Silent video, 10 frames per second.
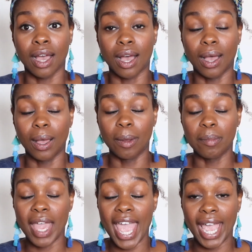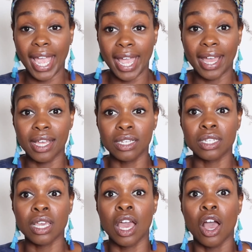
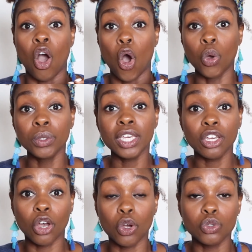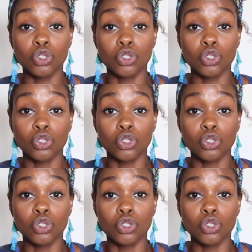and only go